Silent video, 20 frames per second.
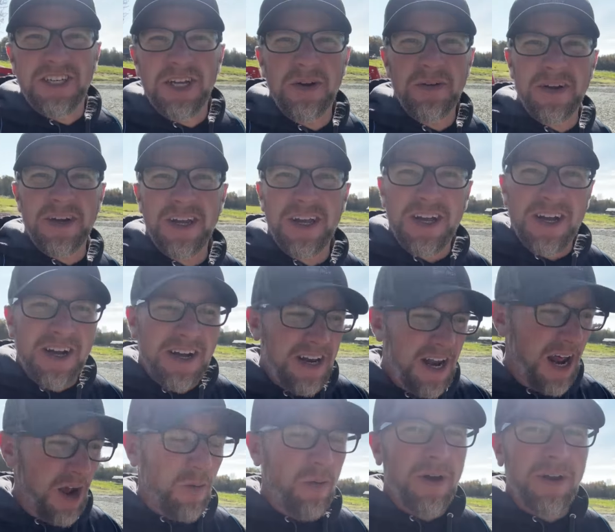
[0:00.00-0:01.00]
doing good.
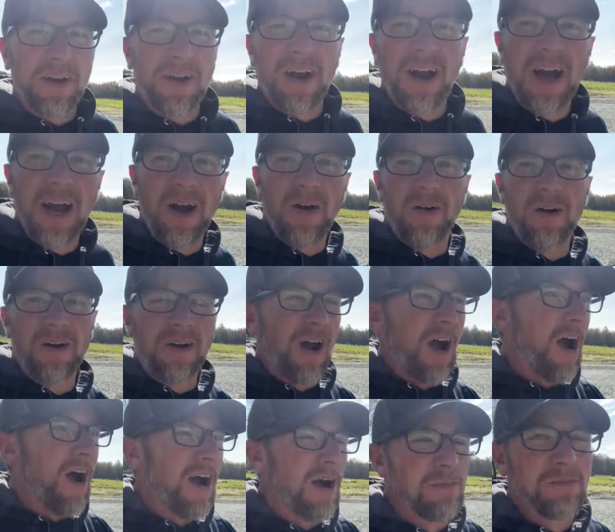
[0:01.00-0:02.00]
I wonder how her
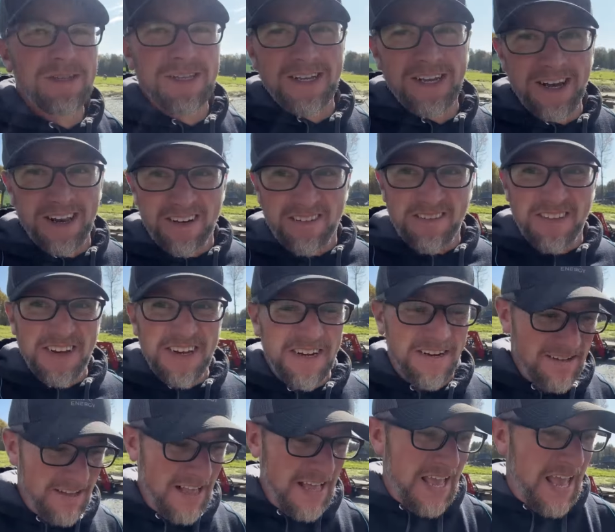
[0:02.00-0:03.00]
arms are gonna
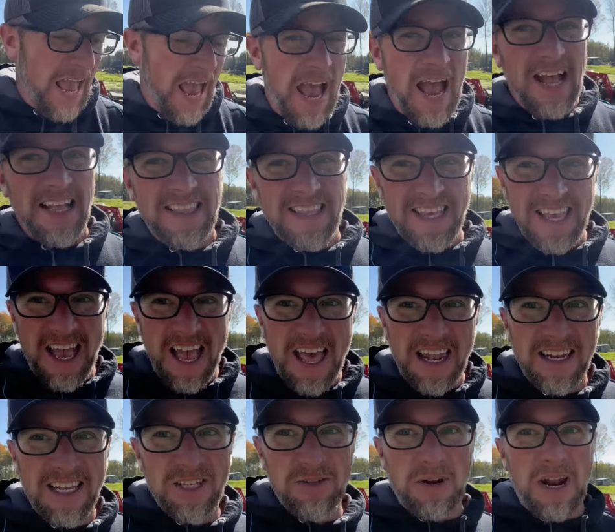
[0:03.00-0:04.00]
feel at the
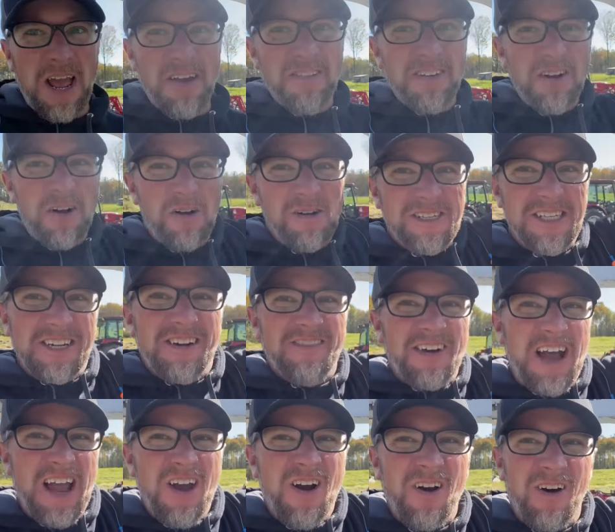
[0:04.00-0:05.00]
end. Because I haven't noticed and if
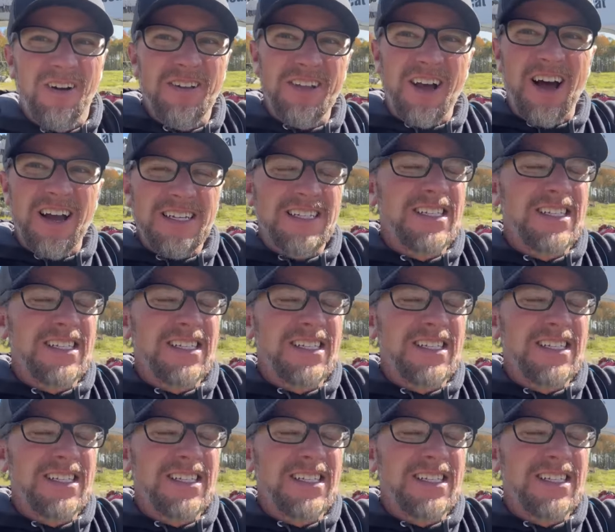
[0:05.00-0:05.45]
I hold on